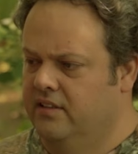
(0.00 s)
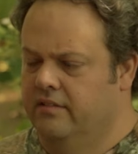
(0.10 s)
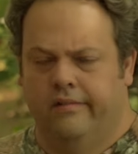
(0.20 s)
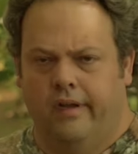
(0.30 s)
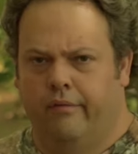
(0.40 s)

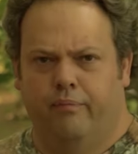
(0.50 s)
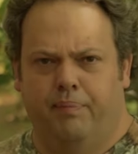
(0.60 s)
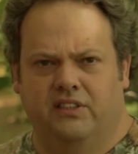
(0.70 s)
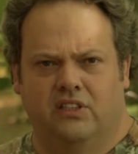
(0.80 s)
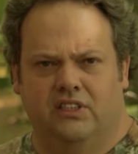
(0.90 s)
and I
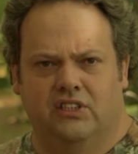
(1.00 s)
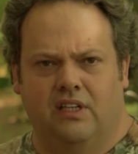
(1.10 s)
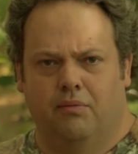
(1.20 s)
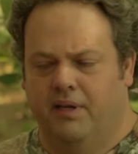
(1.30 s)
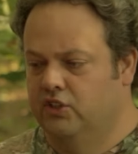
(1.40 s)
basically just
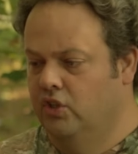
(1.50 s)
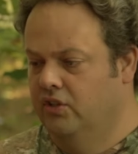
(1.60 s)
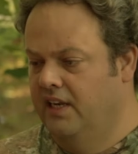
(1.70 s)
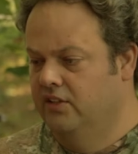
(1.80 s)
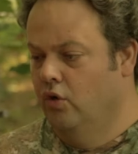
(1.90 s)
have to make sure
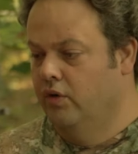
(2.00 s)
that it's